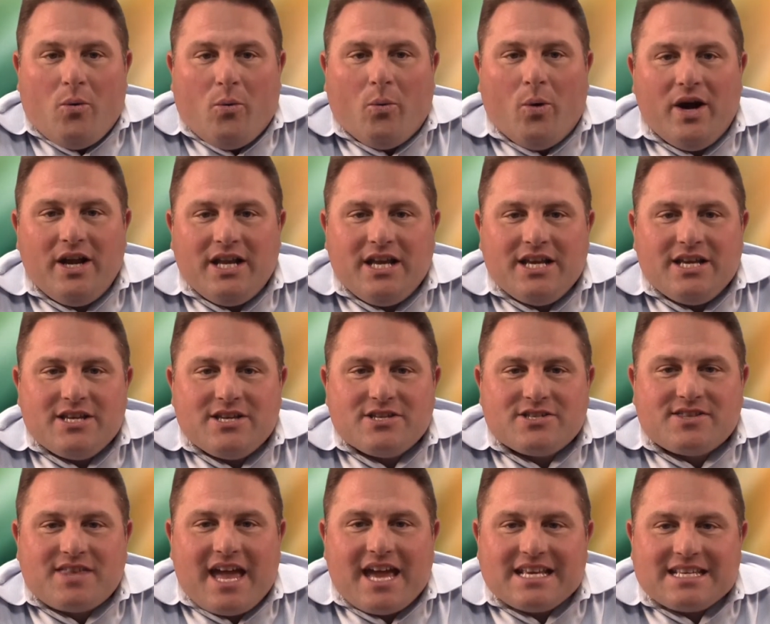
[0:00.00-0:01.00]
What
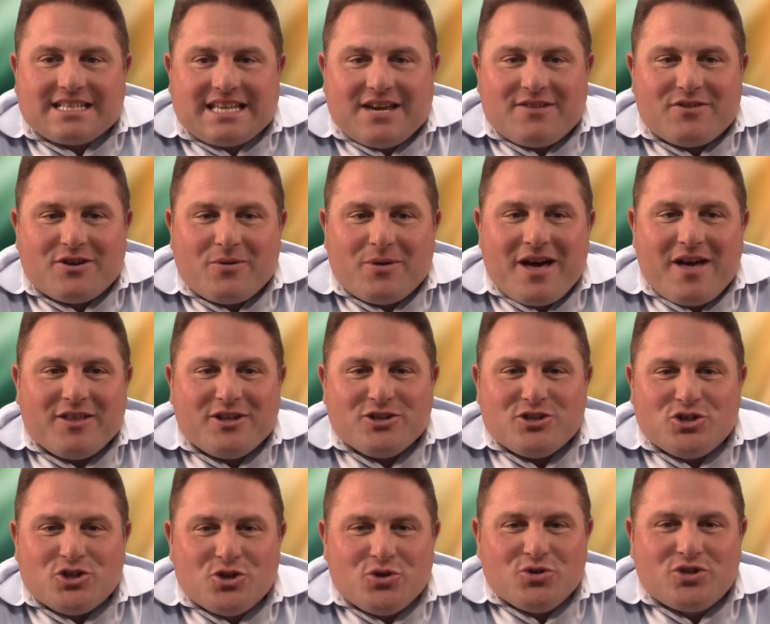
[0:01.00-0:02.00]
is Thanksgiving without
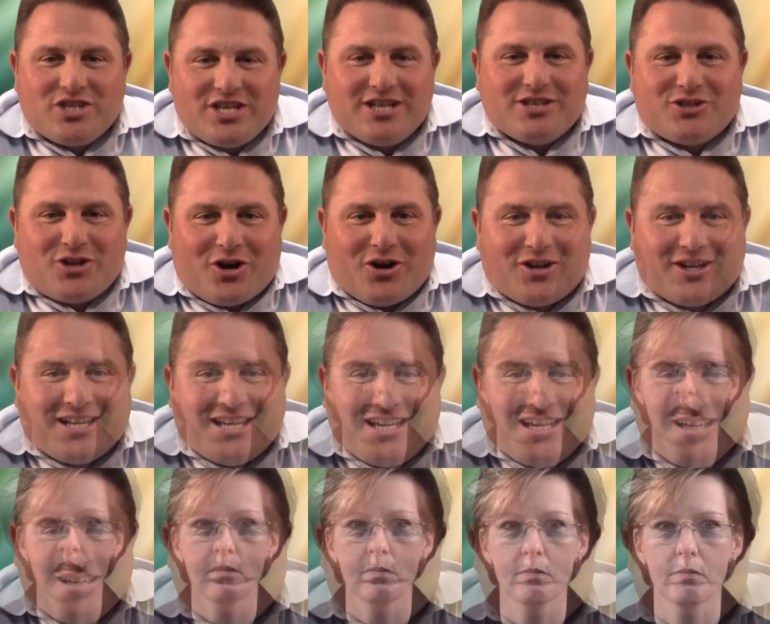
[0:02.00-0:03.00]
a juicy turkey?
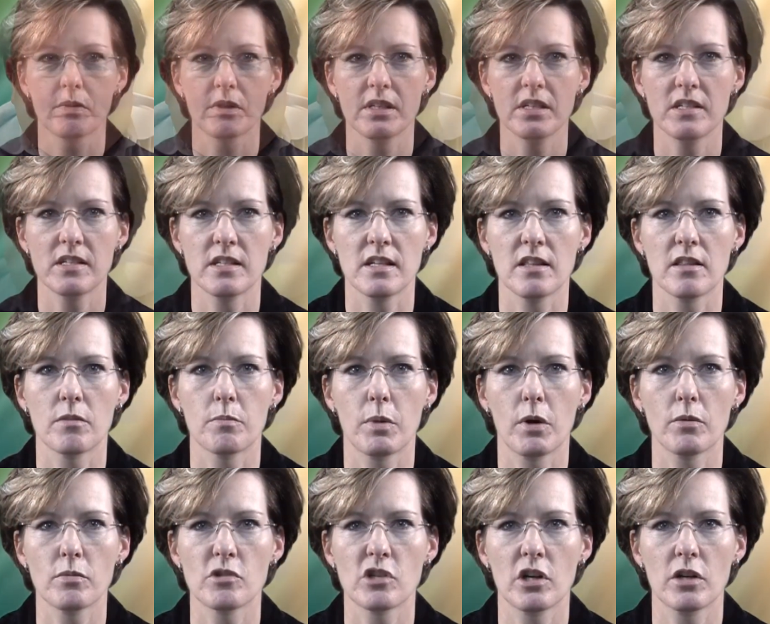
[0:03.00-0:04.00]
Please see the
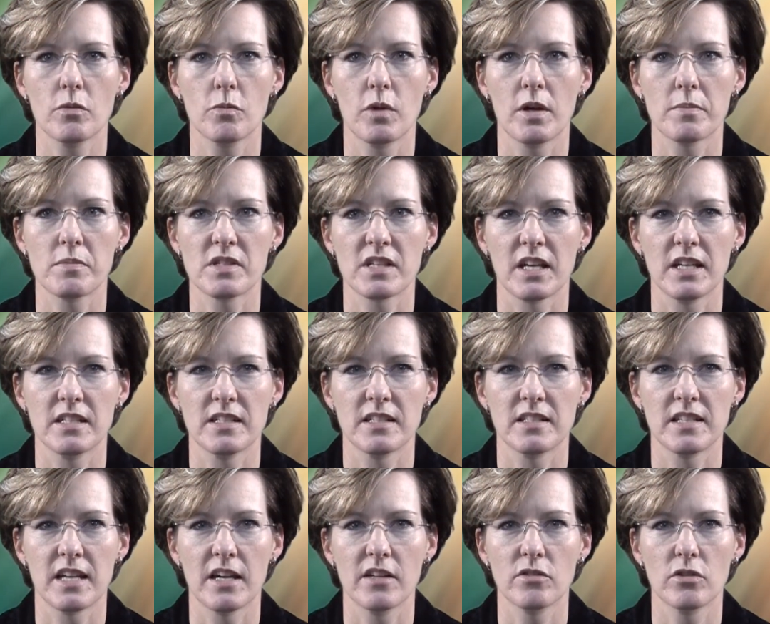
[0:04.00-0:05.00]
Pope John website to
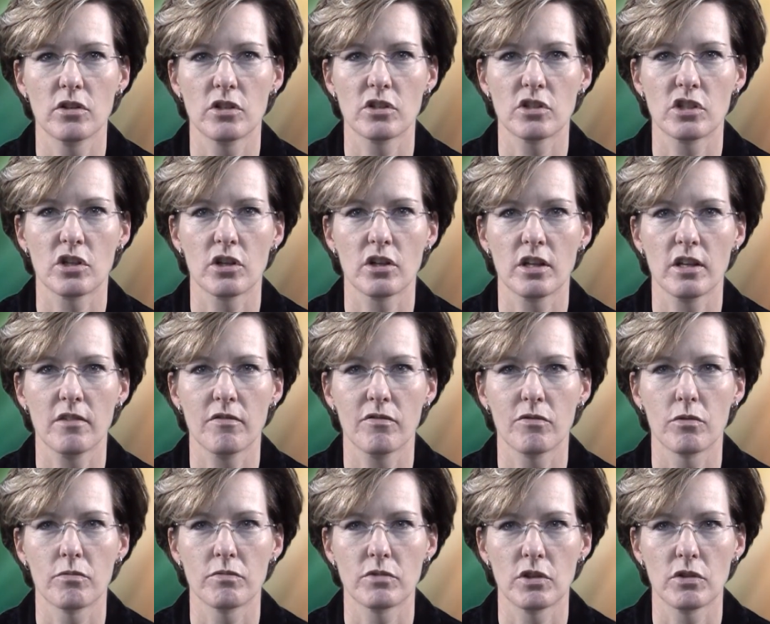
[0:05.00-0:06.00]
download a turkey
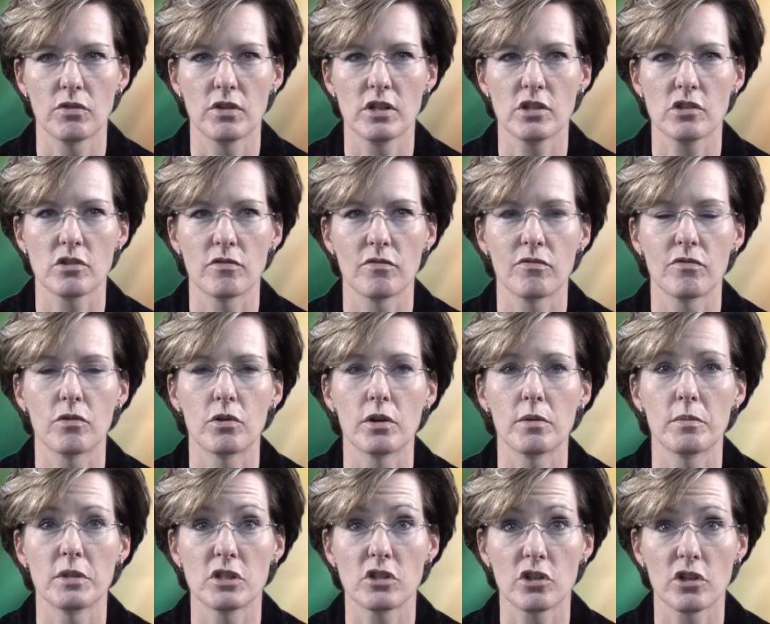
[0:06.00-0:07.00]
donation
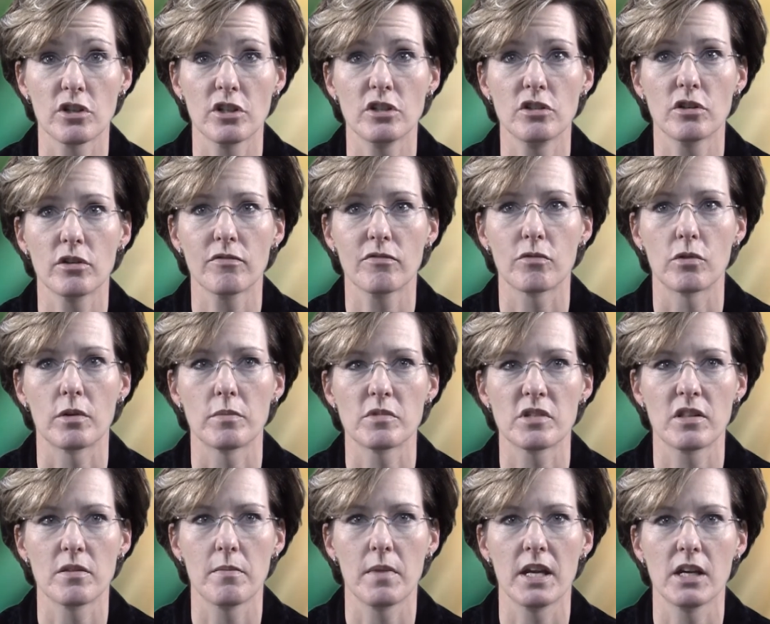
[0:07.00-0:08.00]
form and turn in your form
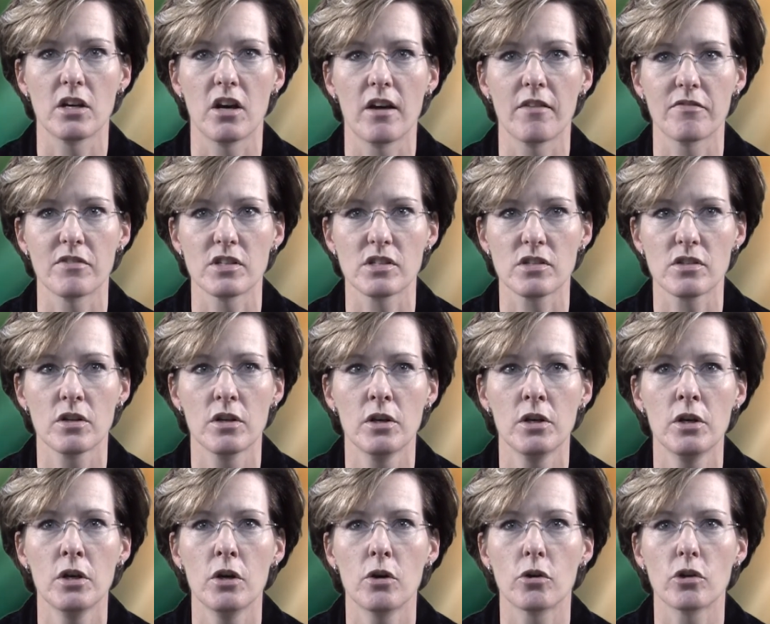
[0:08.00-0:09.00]
to the main office
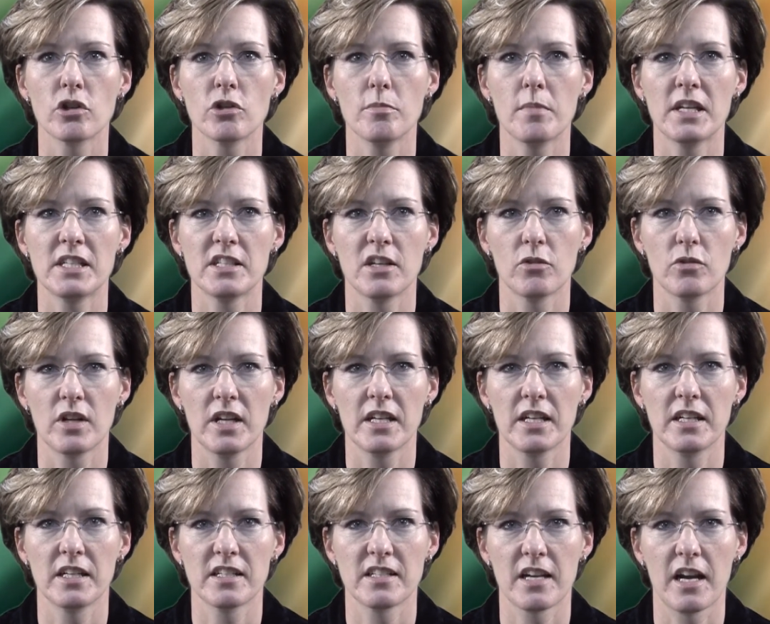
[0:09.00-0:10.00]
or you may donate
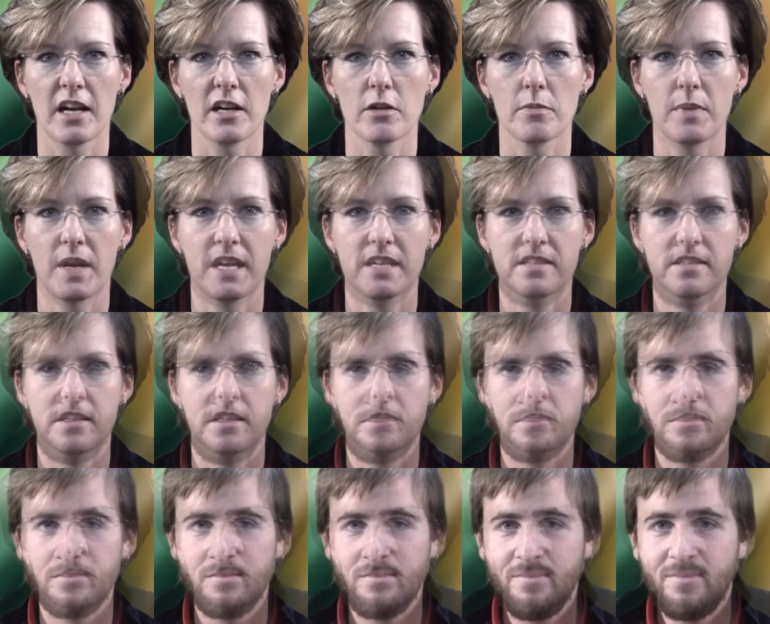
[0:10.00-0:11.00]
an entire basket.
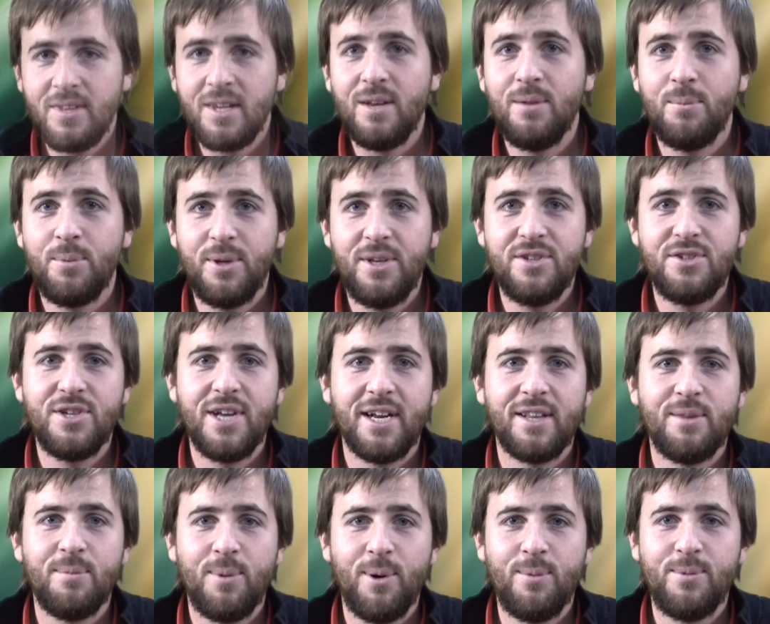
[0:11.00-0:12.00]
Please check
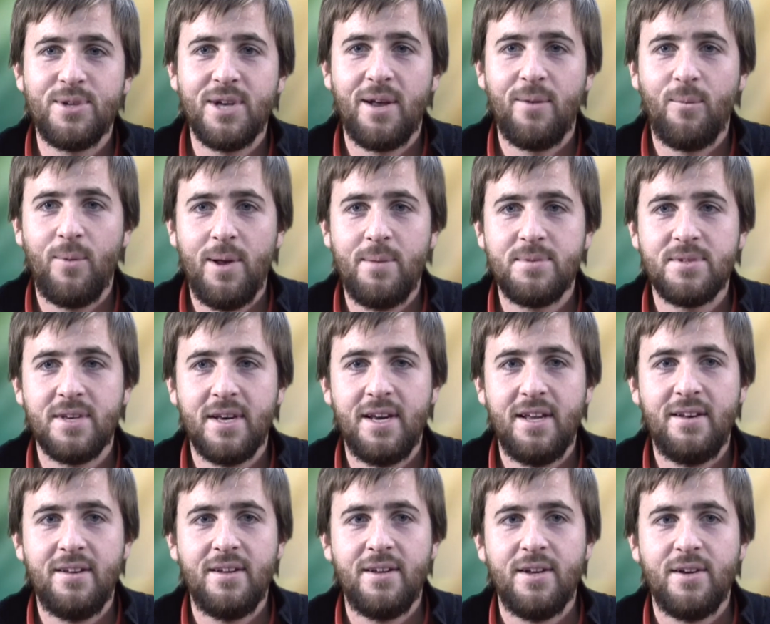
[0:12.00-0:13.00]
the Pope John
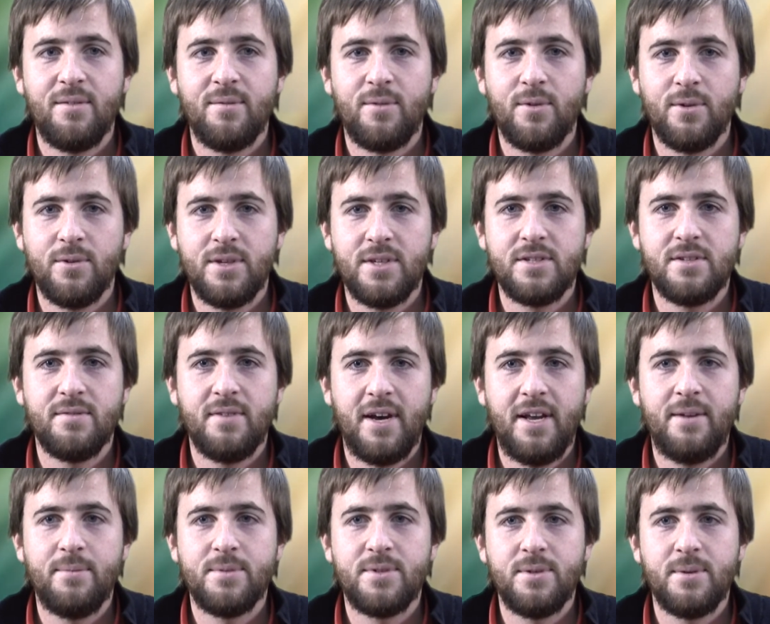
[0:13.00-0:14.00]
website for a list of
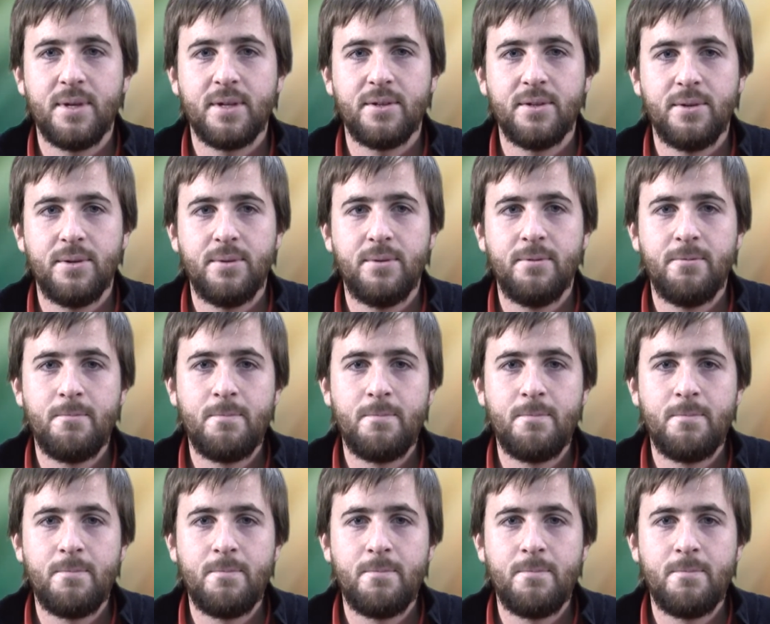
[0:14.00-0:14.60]
items to include.